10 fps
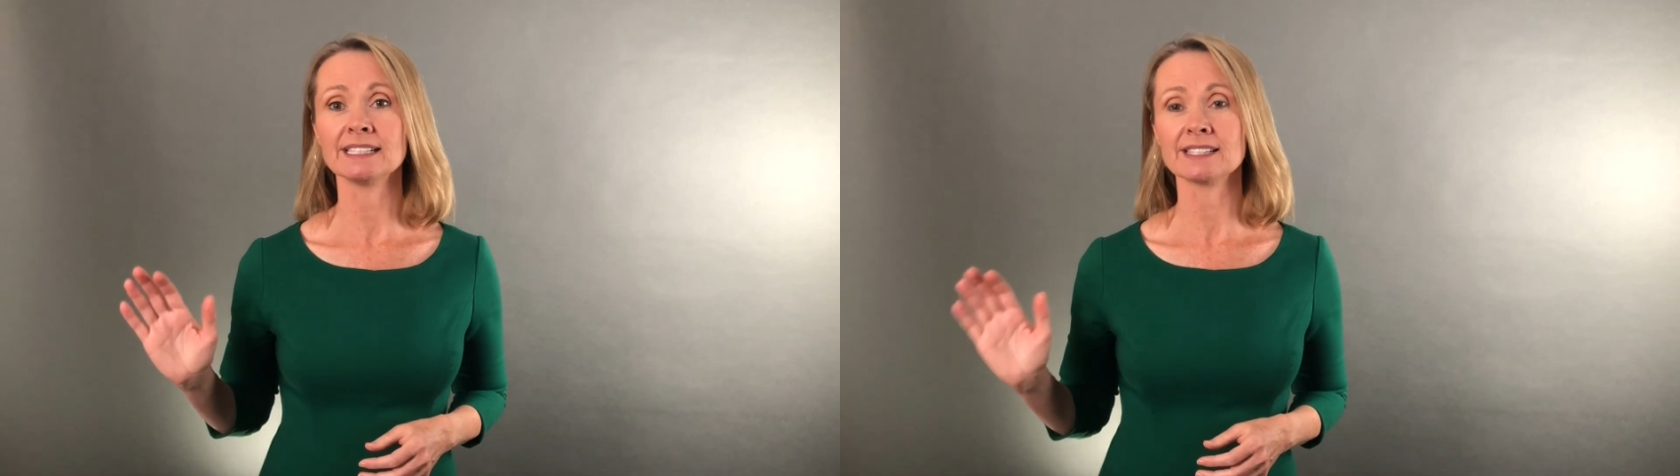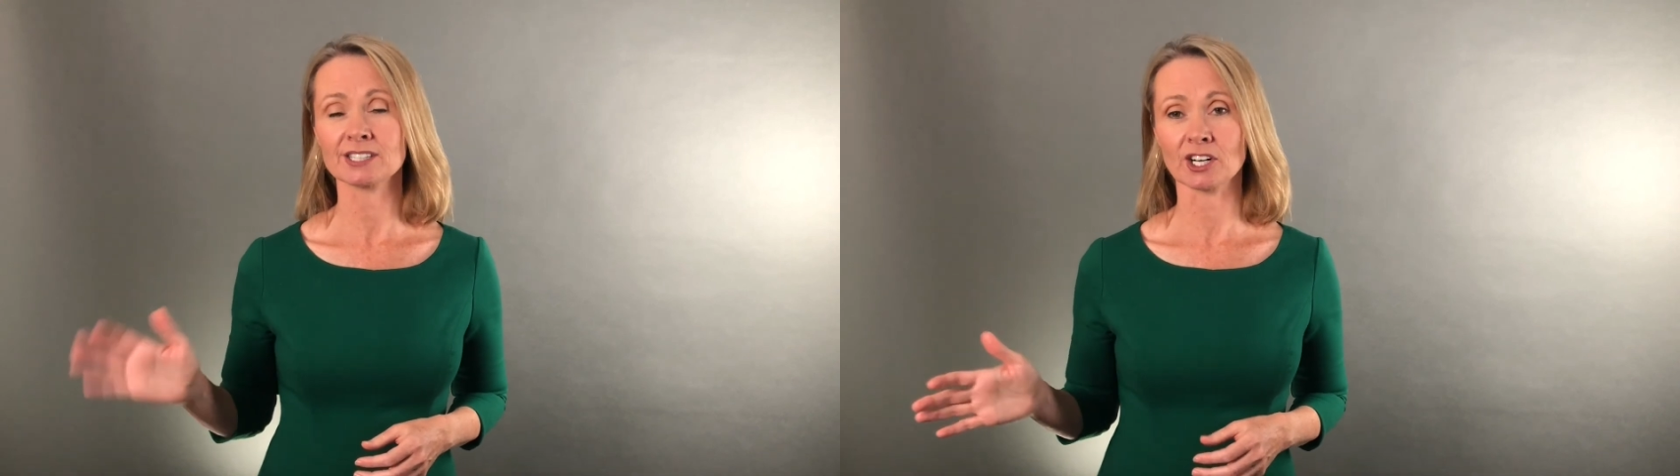
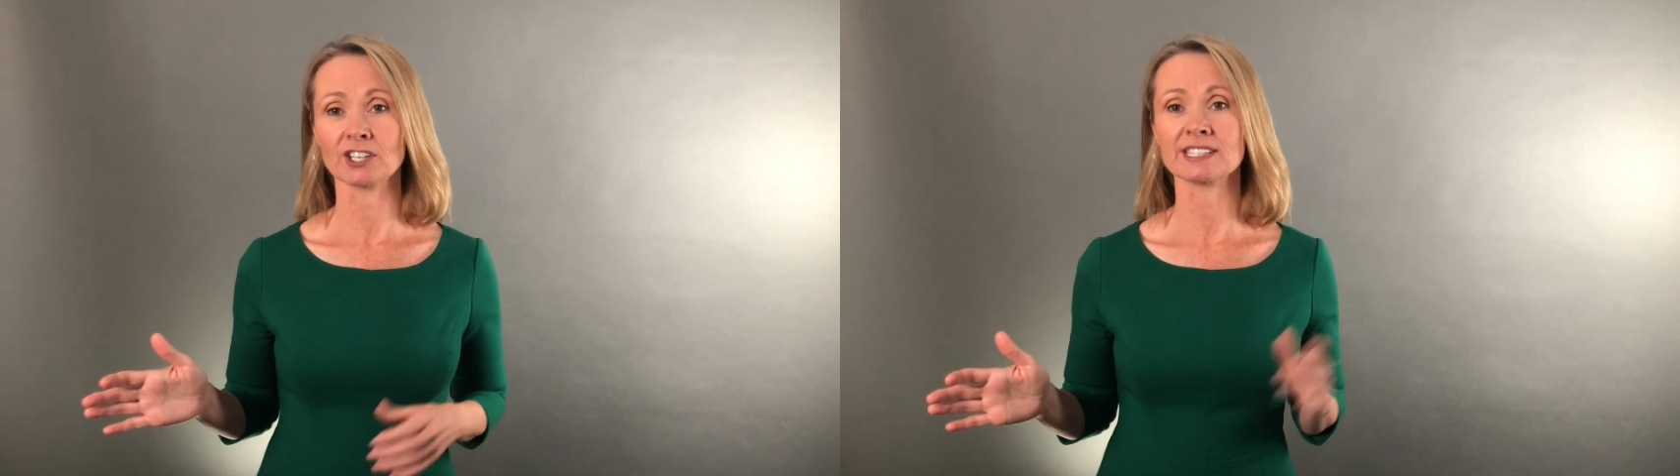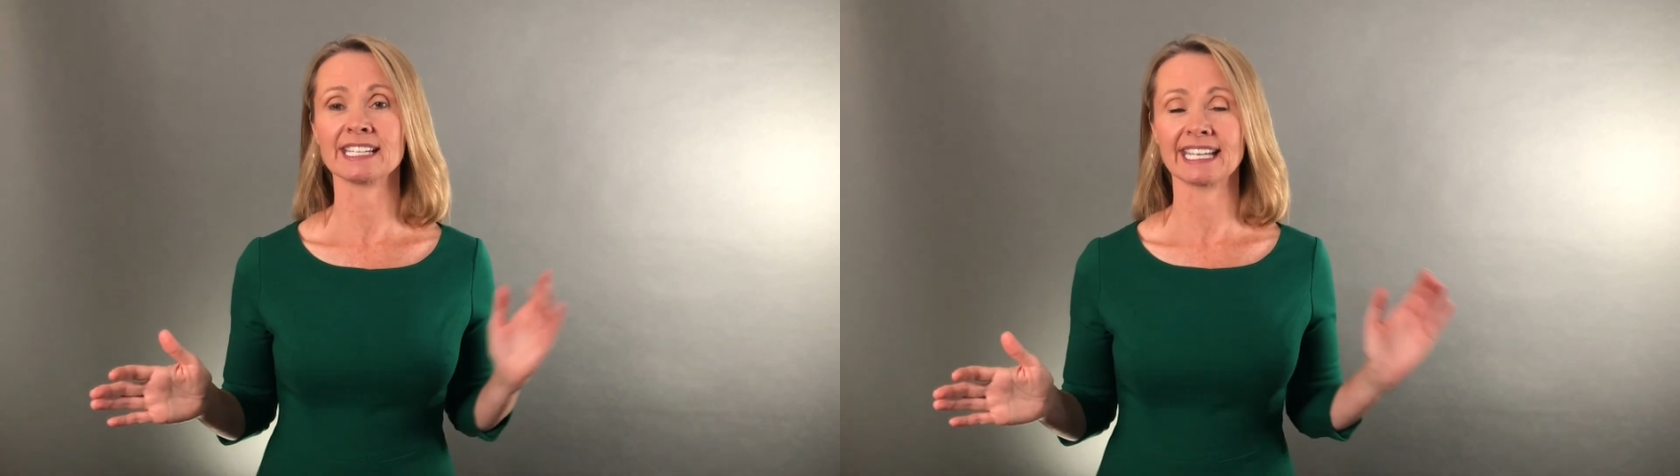
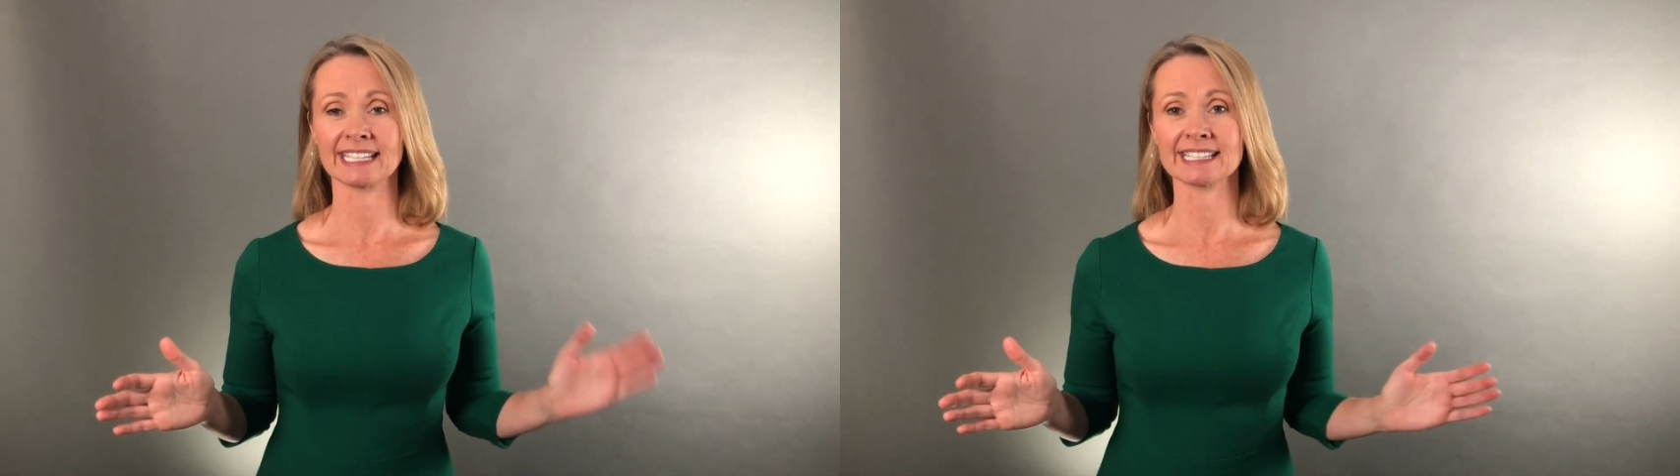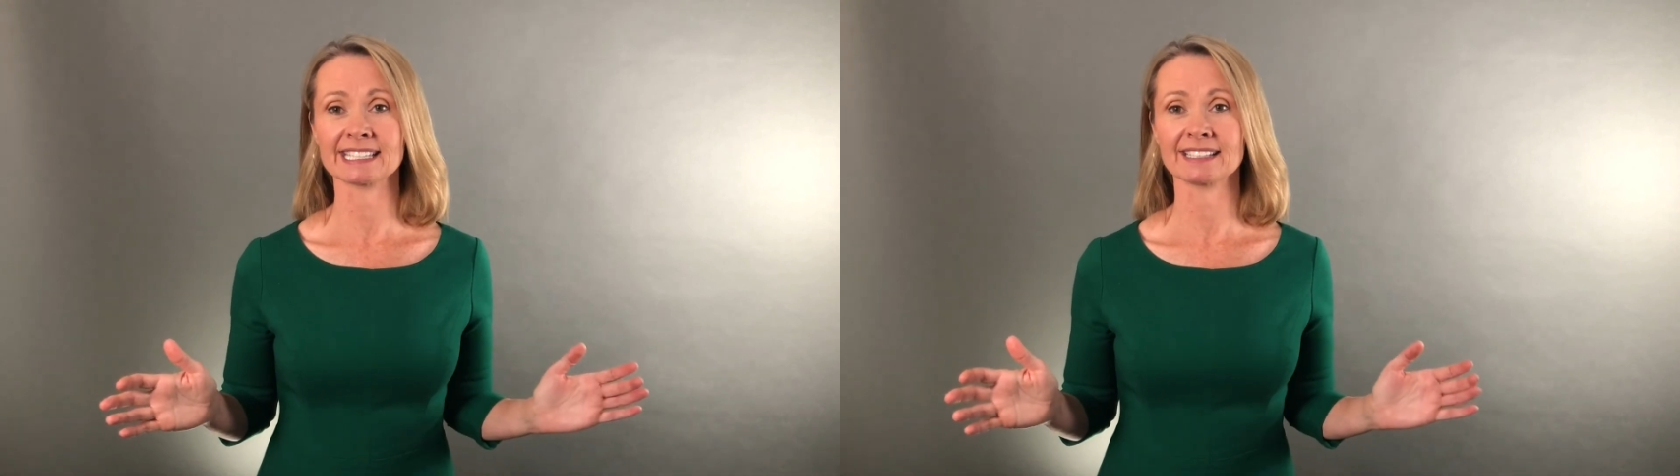starts and
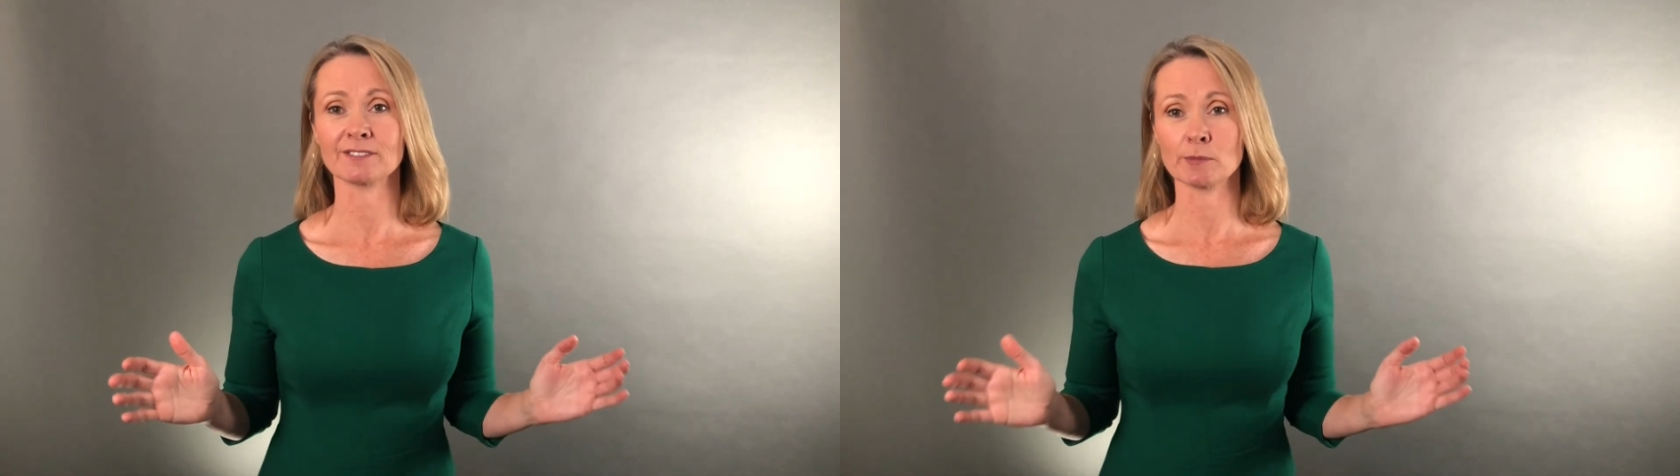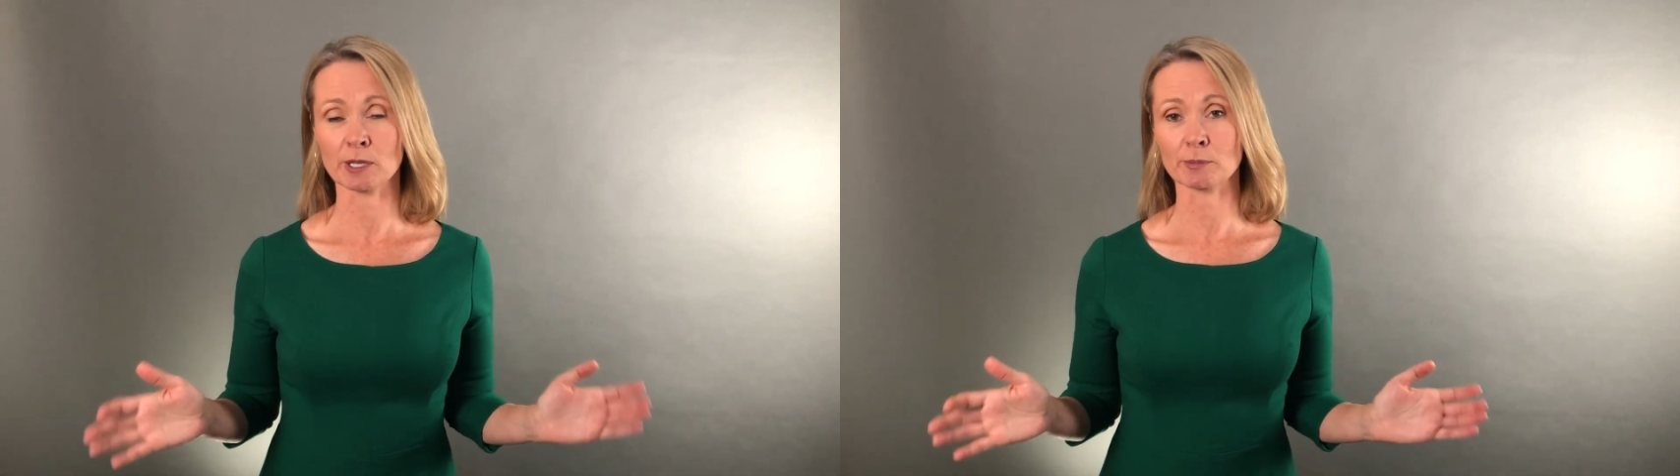ends
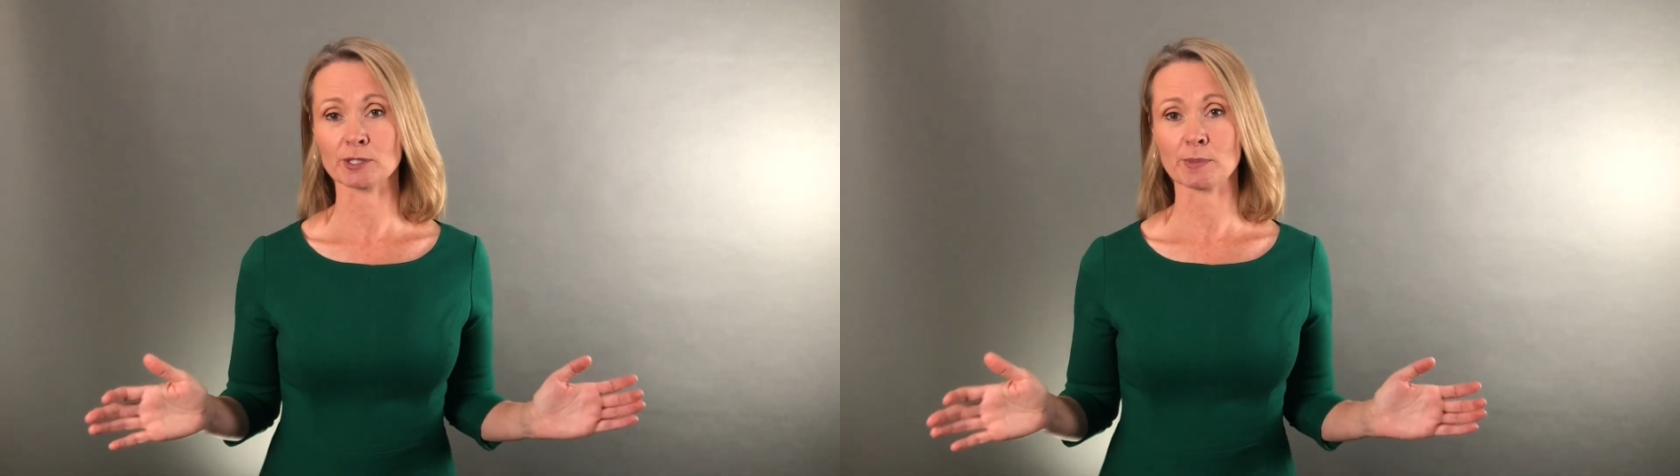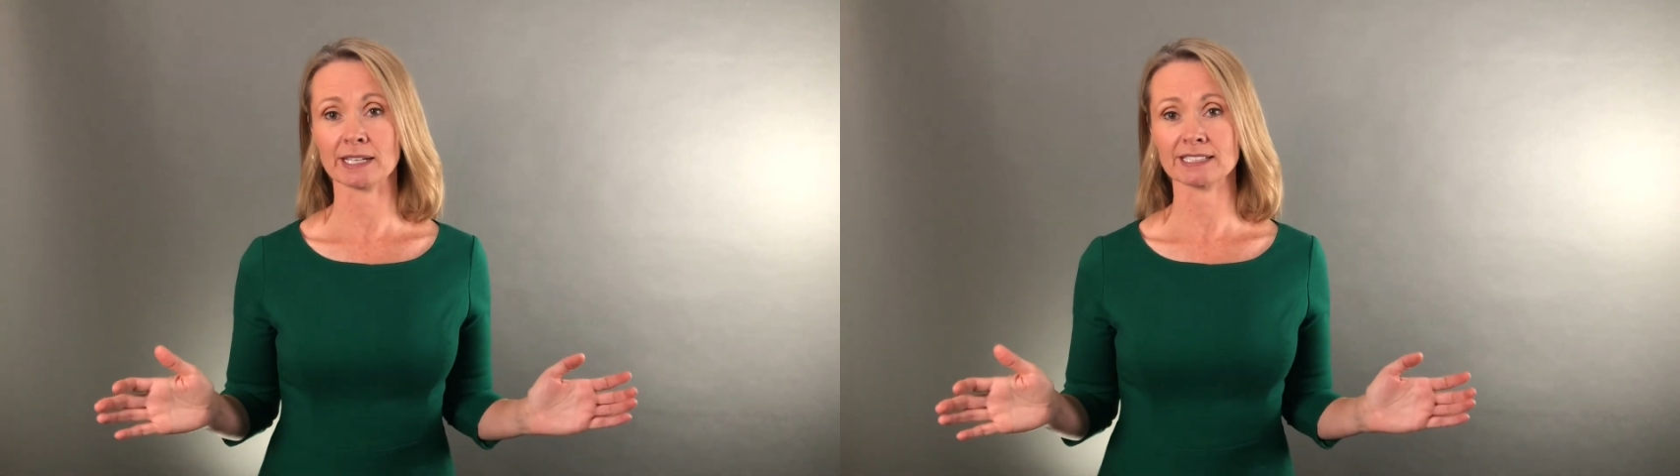from their
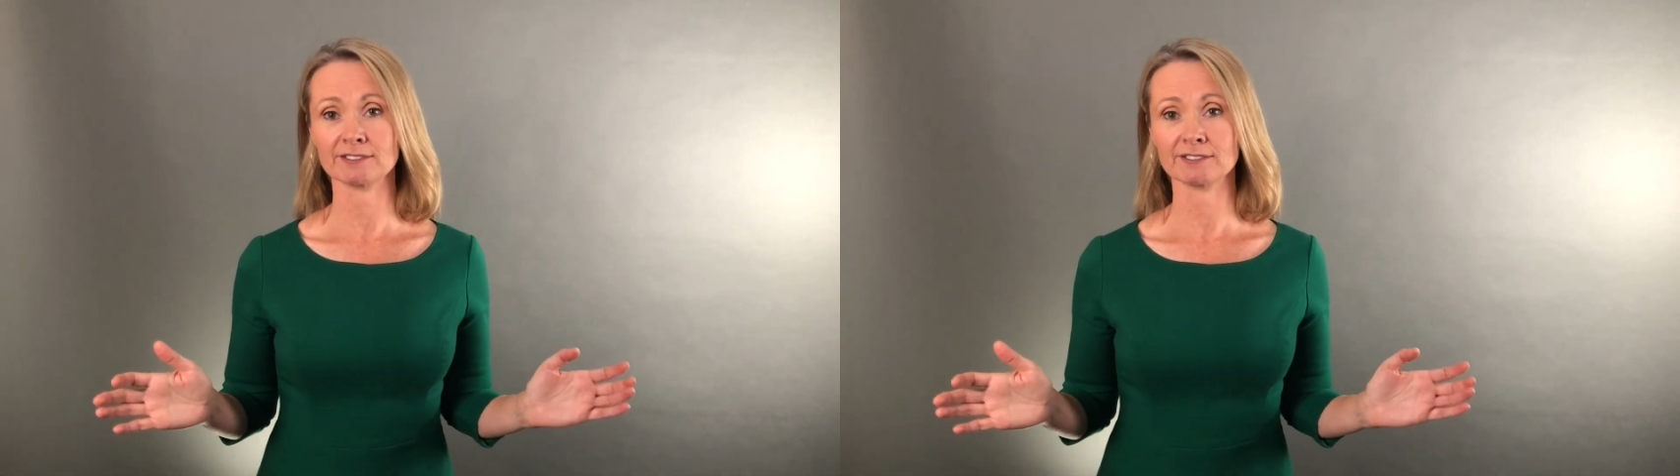perspective.